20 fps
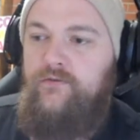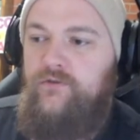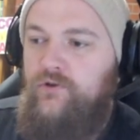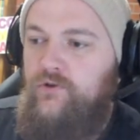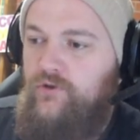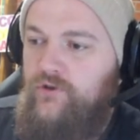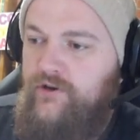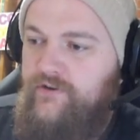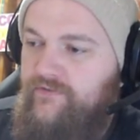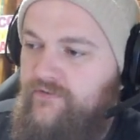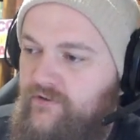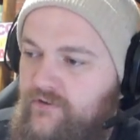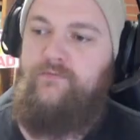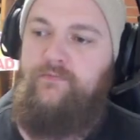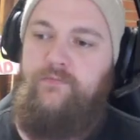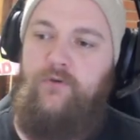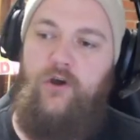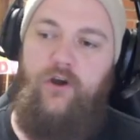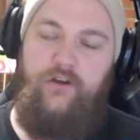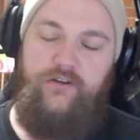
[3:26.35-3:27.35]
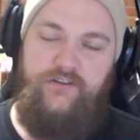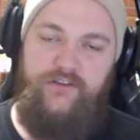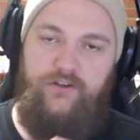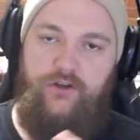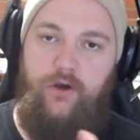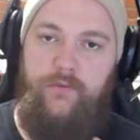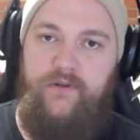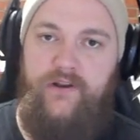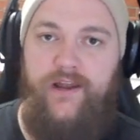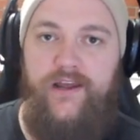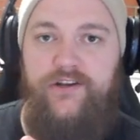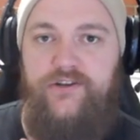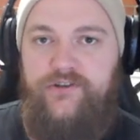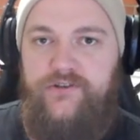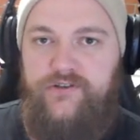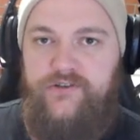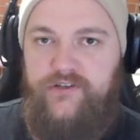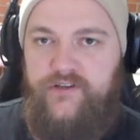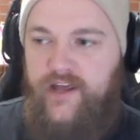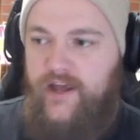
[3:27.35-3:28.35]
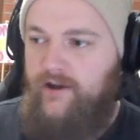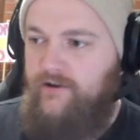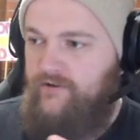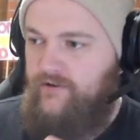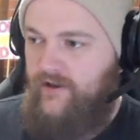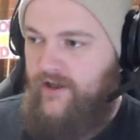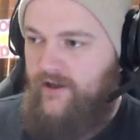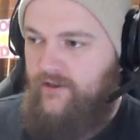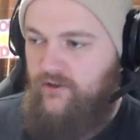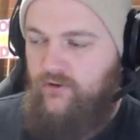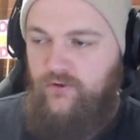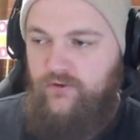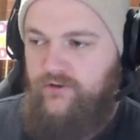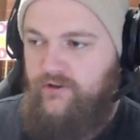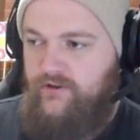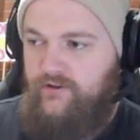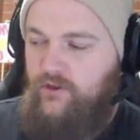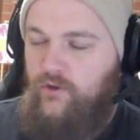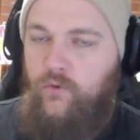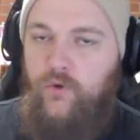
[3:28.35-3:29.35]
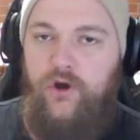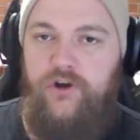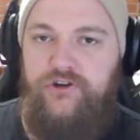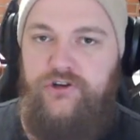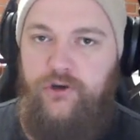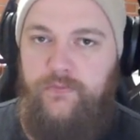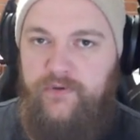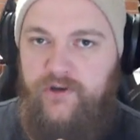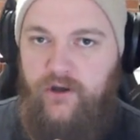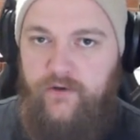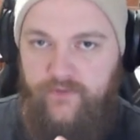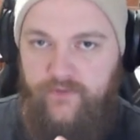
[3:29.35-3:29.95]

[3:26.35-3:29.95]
with all the different perks, the combinations, and how all the workshopping of